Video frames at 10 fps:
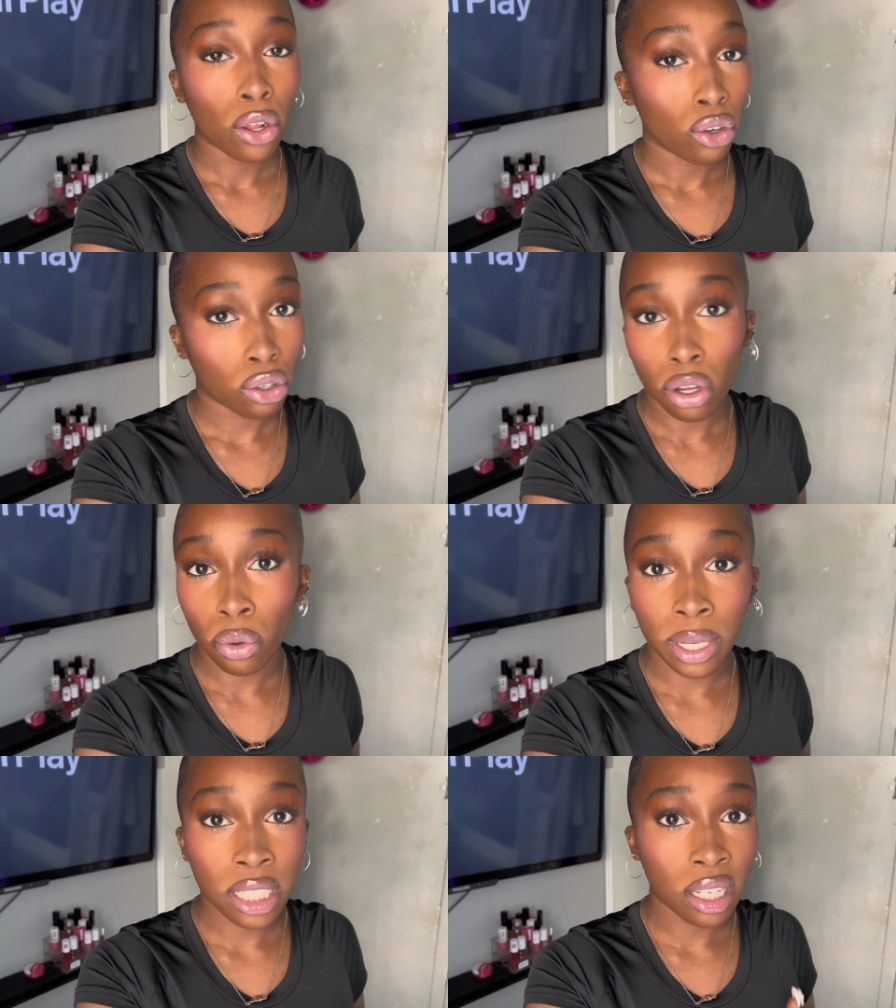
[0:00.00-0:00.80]

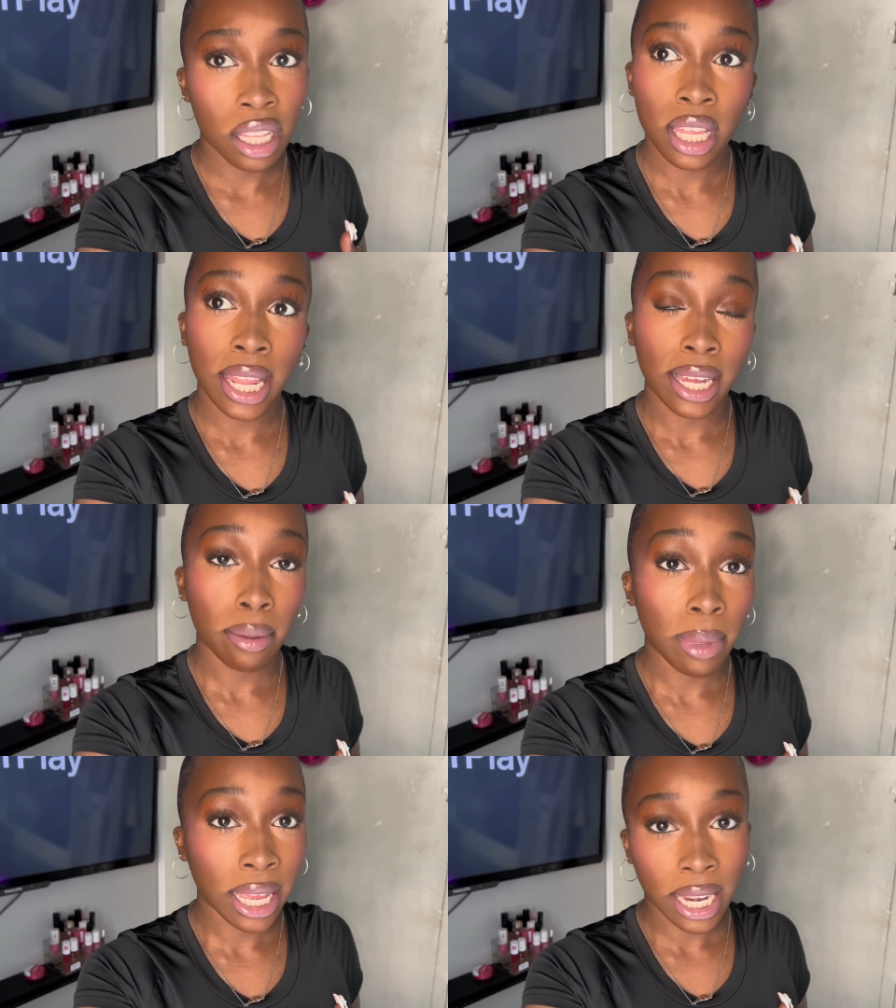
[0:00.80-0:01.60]
No, it's nothing like a
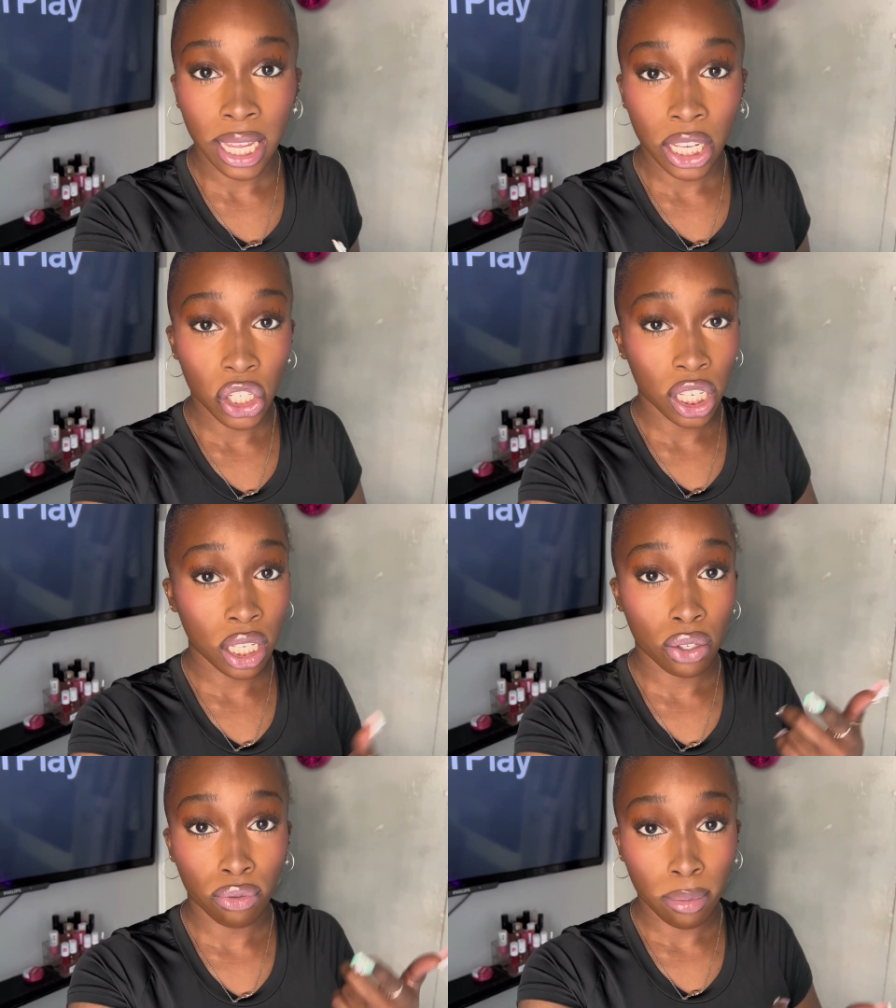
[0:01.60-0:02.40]
bacon, egg, and
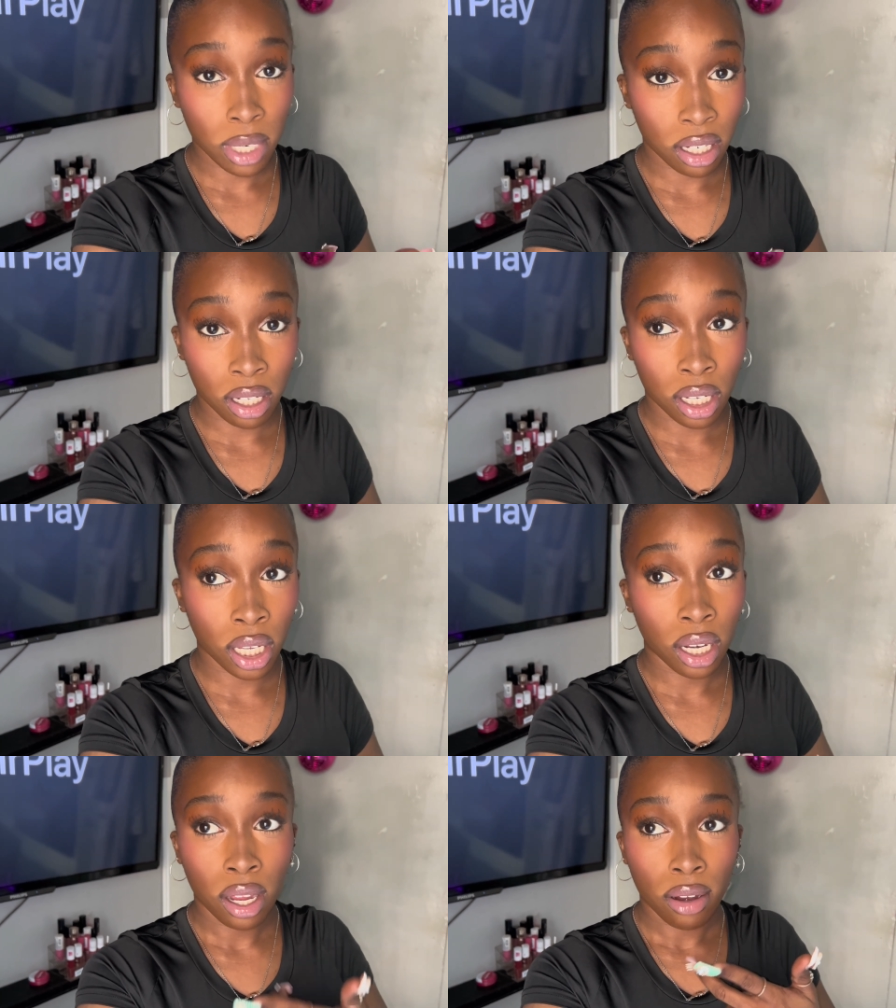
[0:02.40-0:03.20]
cheese from the
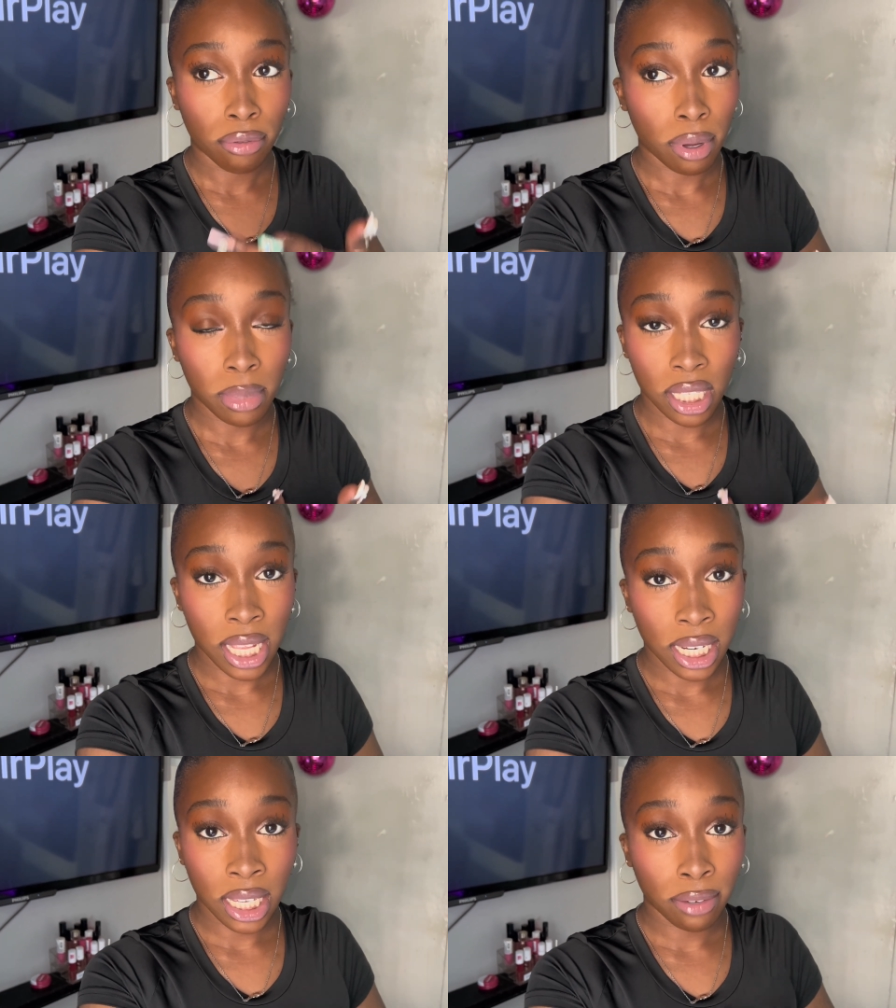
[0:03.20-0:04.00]
hood, from the
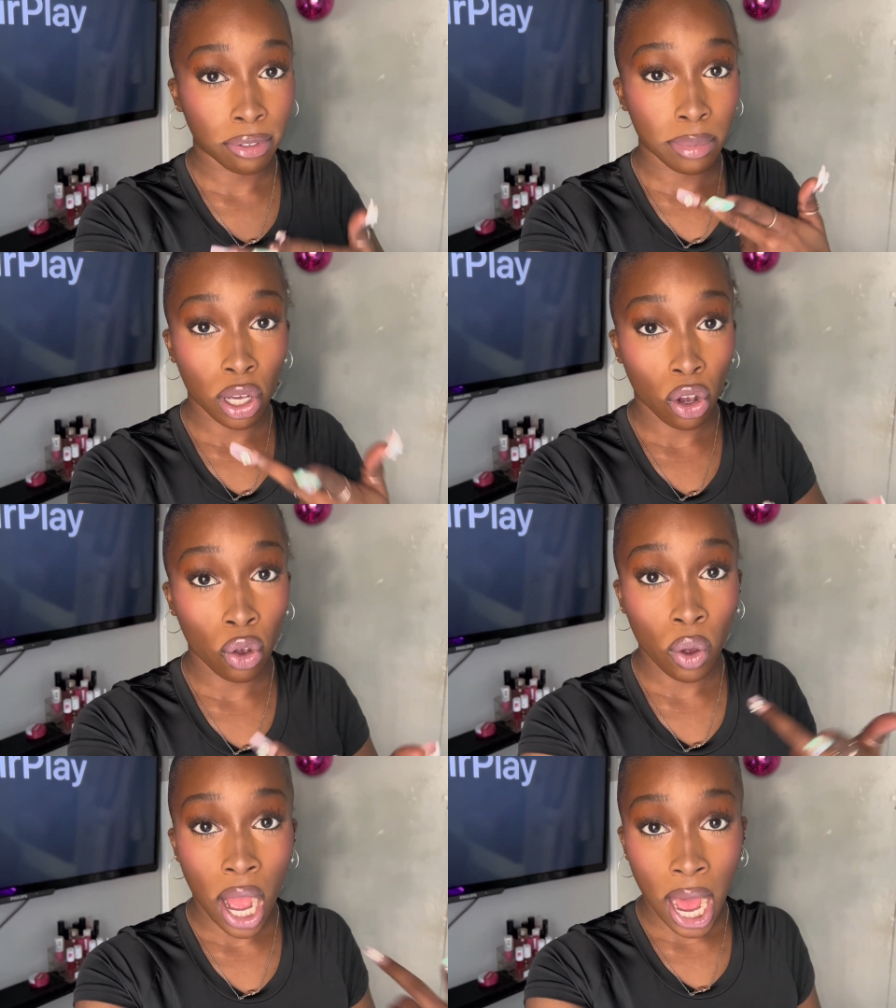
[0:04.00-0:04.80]
deli, from your
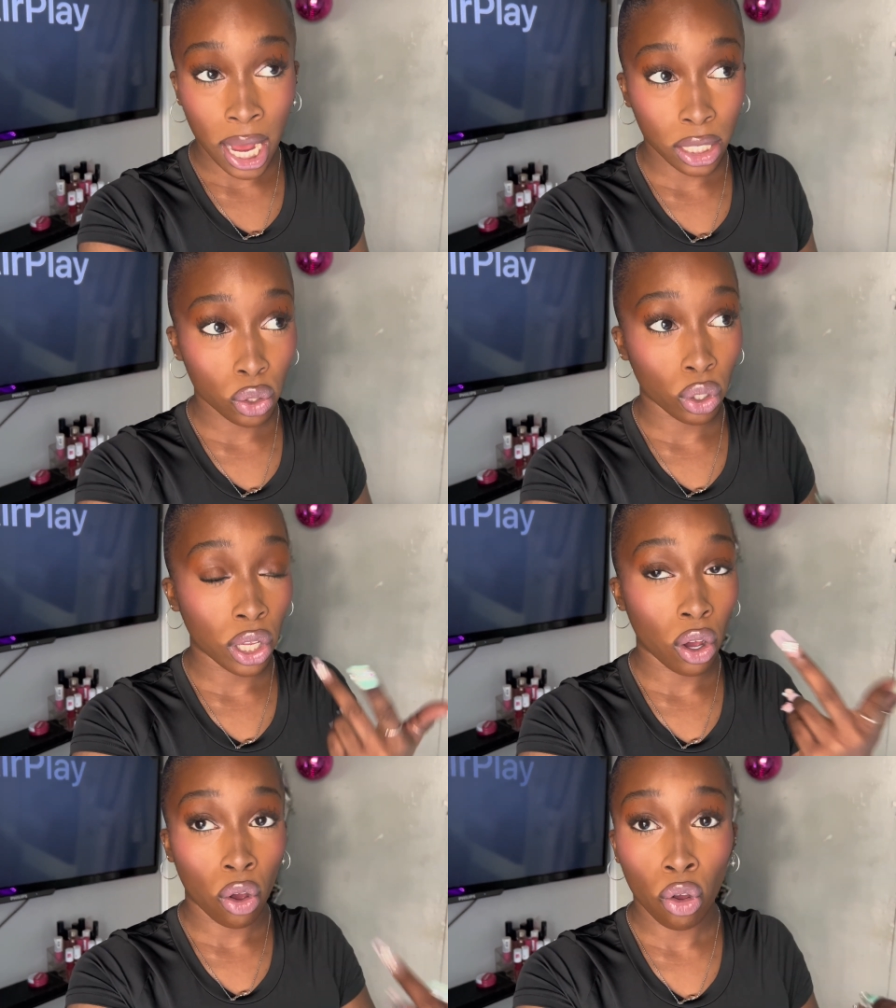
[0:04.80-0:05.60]
own ox or
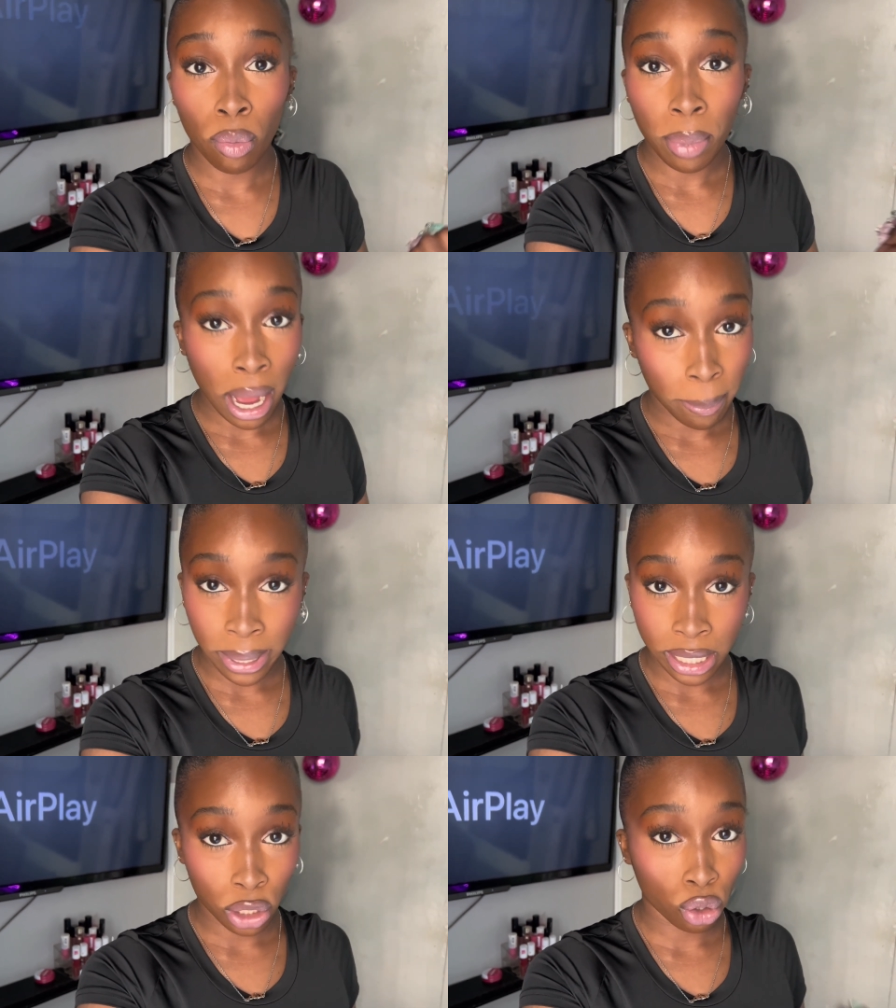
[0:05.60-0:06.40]
your own
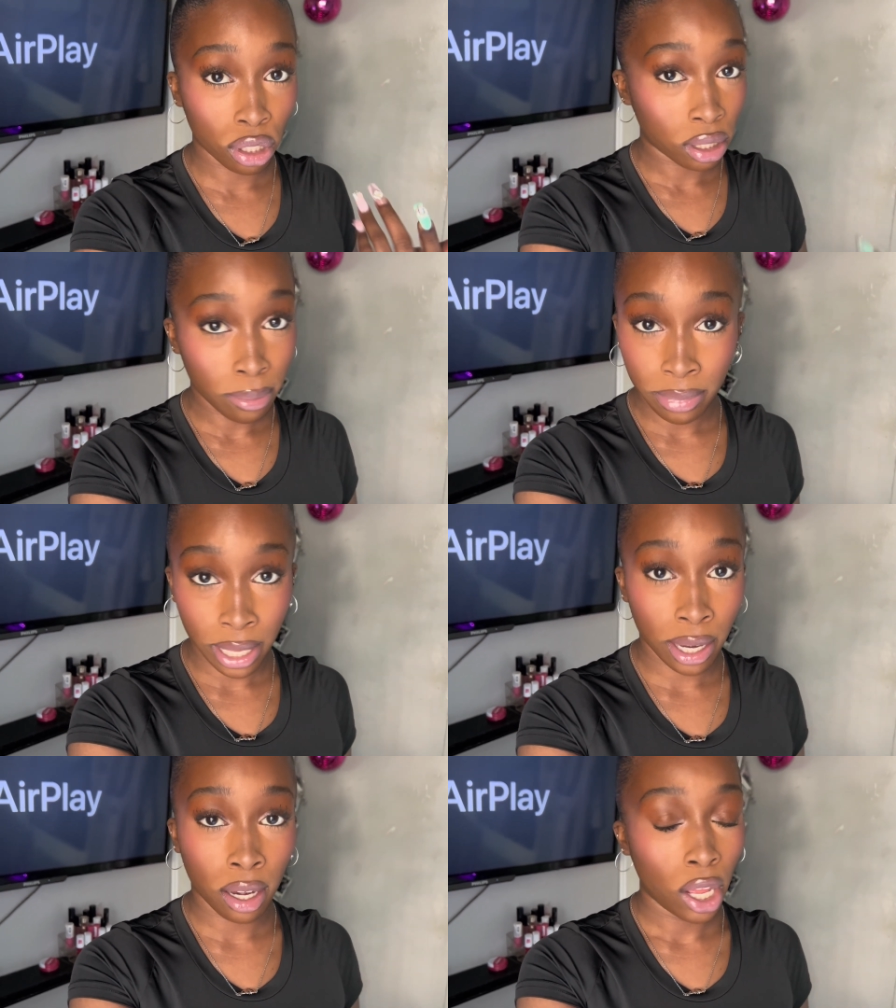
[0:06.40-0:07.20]
poppies or something.